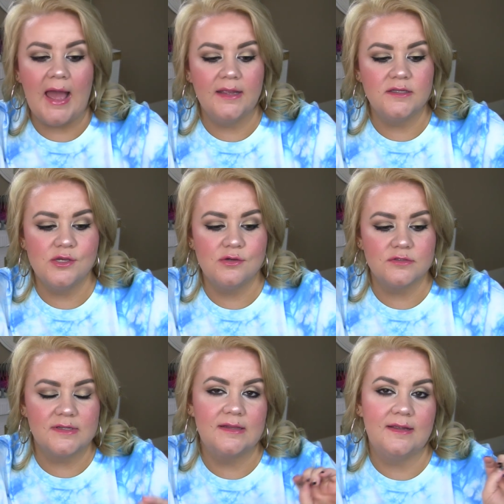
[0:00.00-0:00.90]
I can
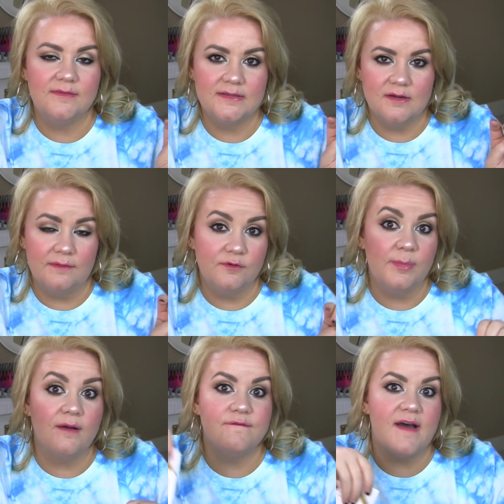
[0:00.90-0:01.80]
usually leave these on for
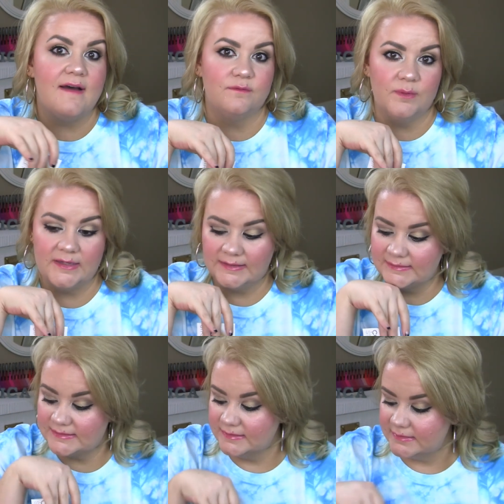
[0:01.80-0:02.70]
about five
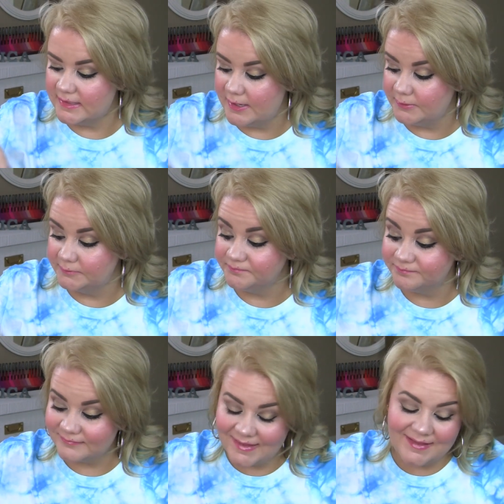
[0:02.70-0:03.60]
weeks. So
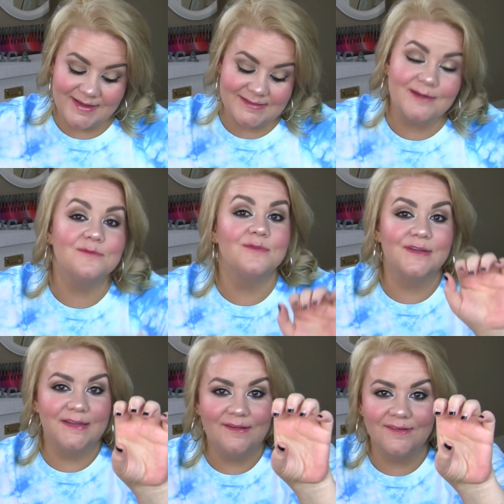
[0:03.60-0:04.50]
they last a
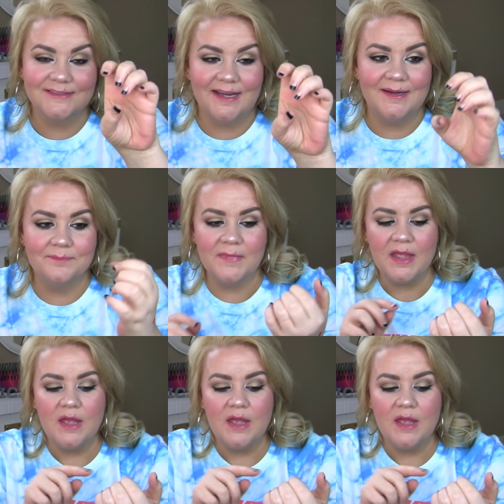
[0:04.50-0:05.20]
really long time.